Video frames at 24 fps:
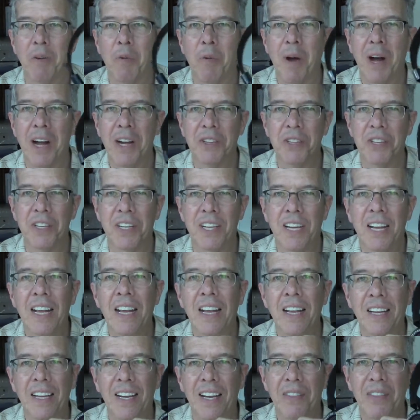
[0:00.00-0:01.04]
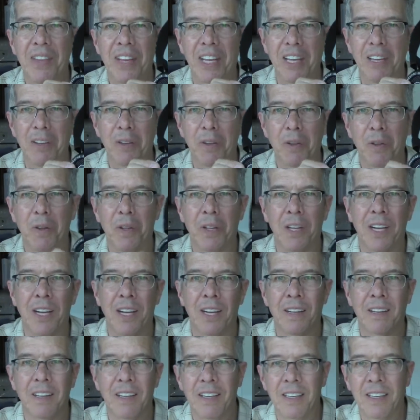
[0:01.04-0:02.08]
watch it, I think you'll
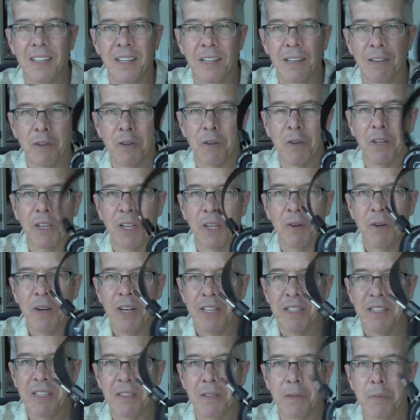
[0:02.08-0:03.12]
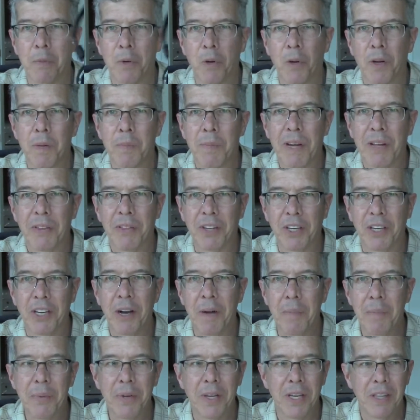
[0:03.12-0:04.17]
learn a great deal more about the
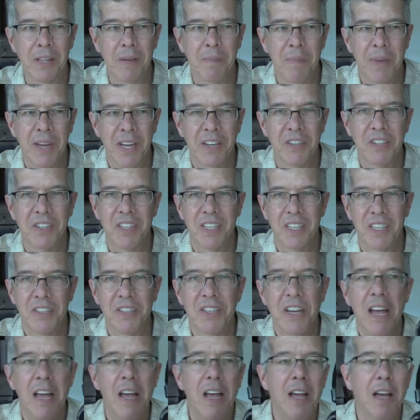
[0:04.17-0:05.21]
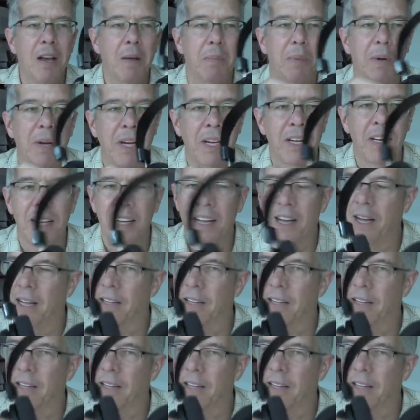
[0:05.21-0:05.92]
company that makes these. But I